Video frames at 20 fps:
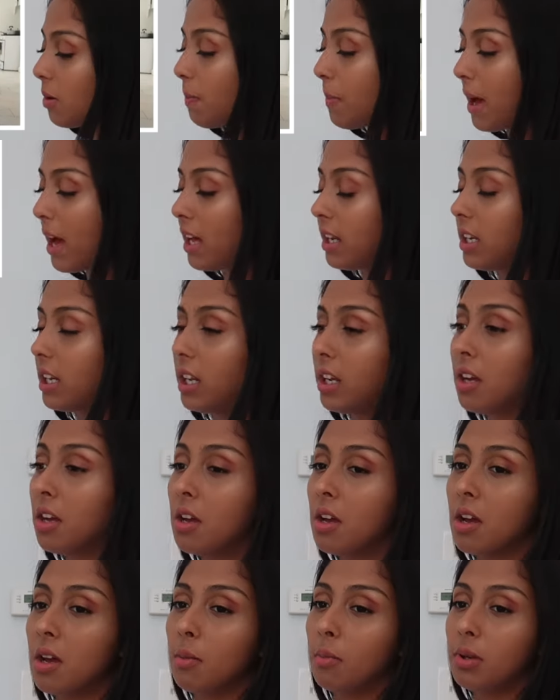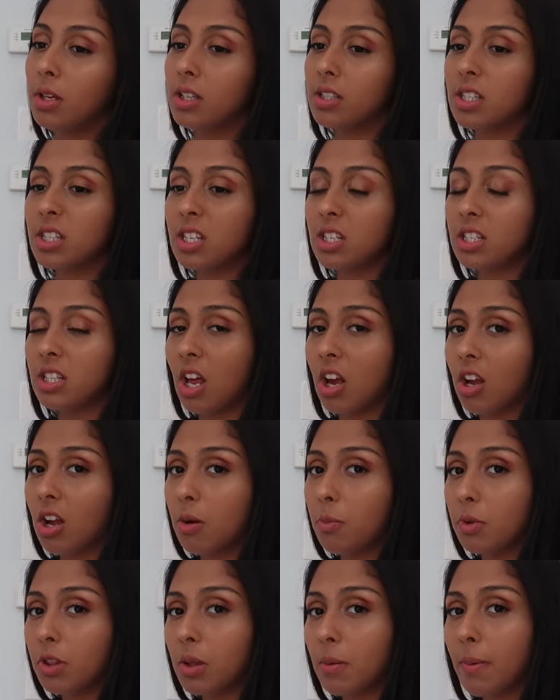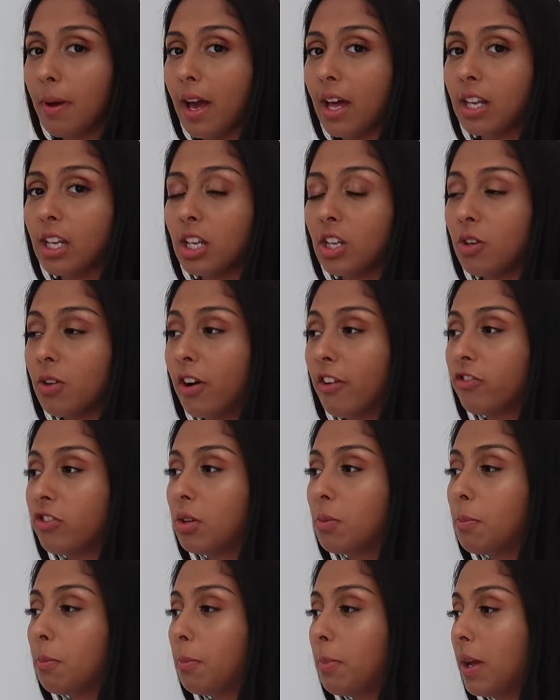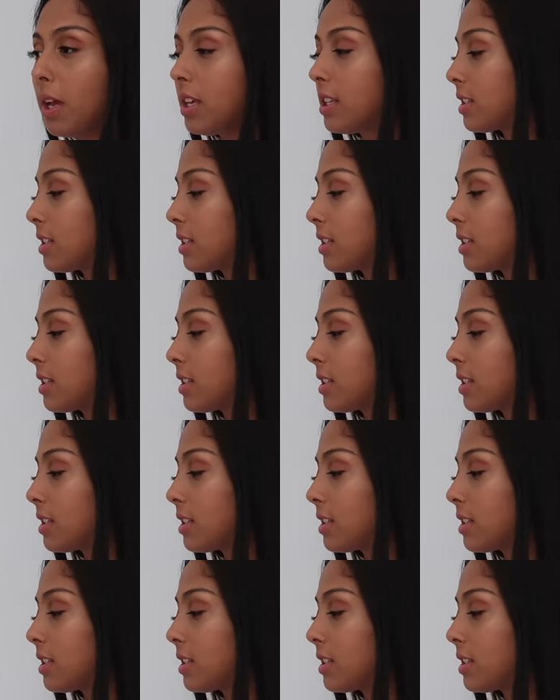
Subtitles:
the padding, because it does not come with the padding. You have to pay